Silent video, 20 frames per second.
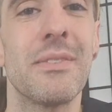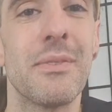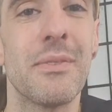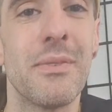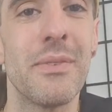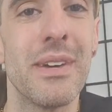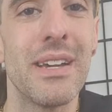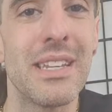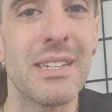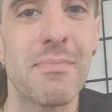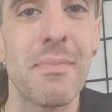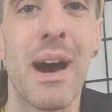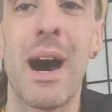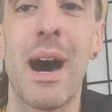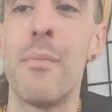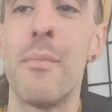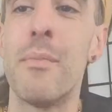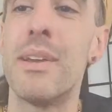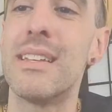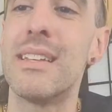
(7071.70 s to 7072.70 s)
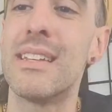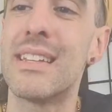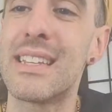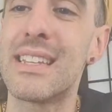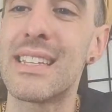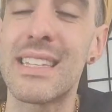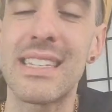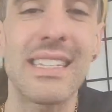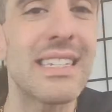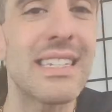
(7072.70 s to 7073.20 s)
is mom and
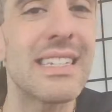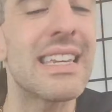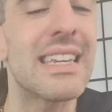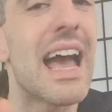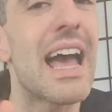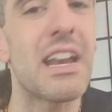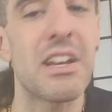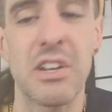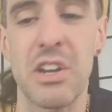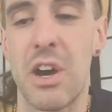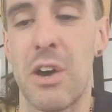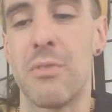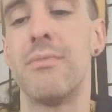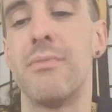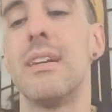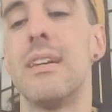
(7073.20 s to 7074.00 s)
this is dad? No.